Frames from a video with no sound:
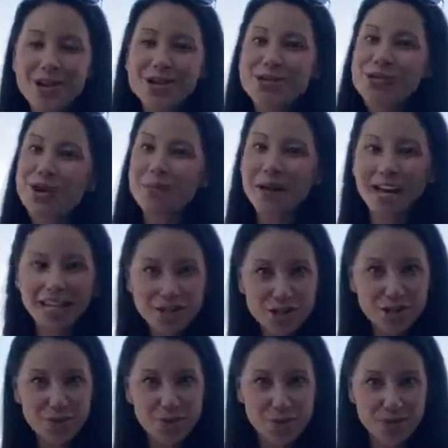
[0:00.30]
So I'm heading
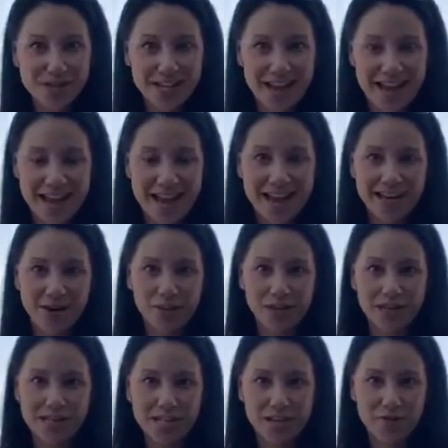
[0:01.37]
to the pool today and I
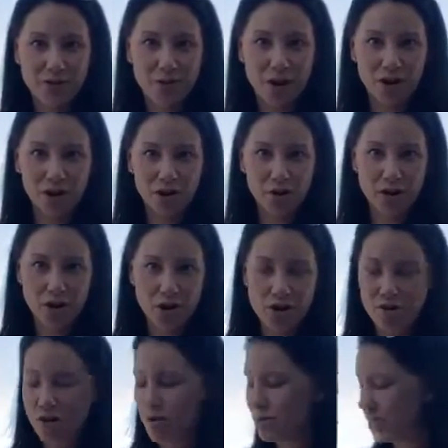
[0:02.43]
wanted to give you all a quick
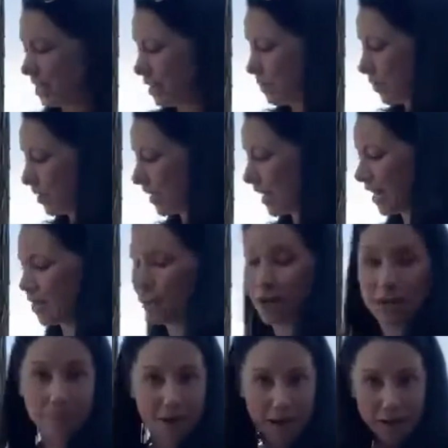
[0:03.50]
O O tip on how
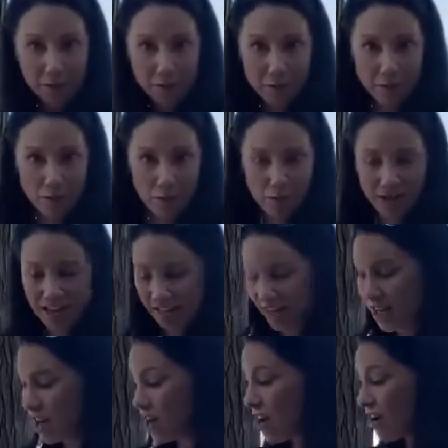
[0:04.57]
I pack my pool bag.
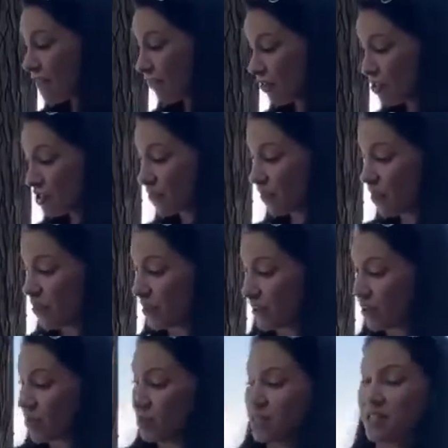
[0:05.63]
First of all, I
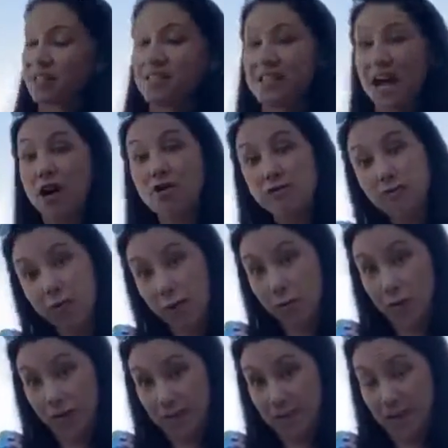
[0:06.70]
use the Scout four
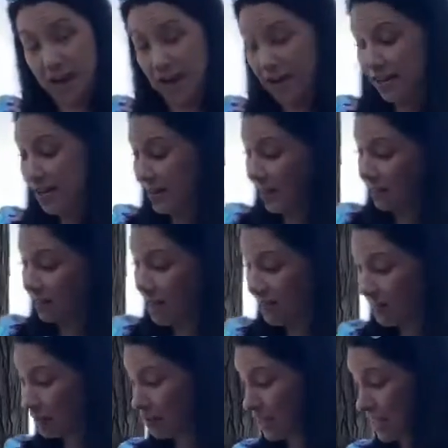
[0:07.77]
Boys bag and I
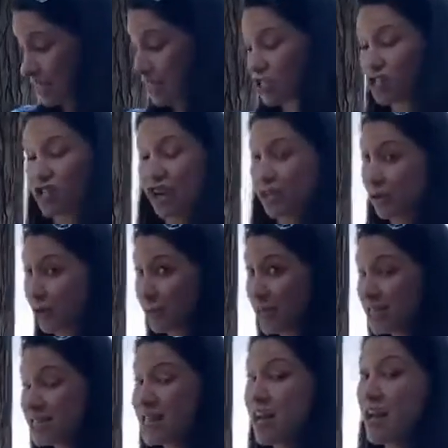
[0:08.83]
love it because it's
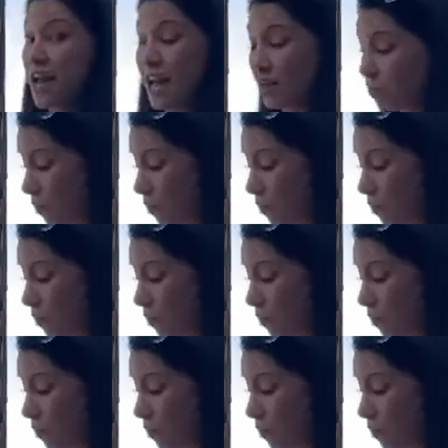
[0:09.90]
ginormous and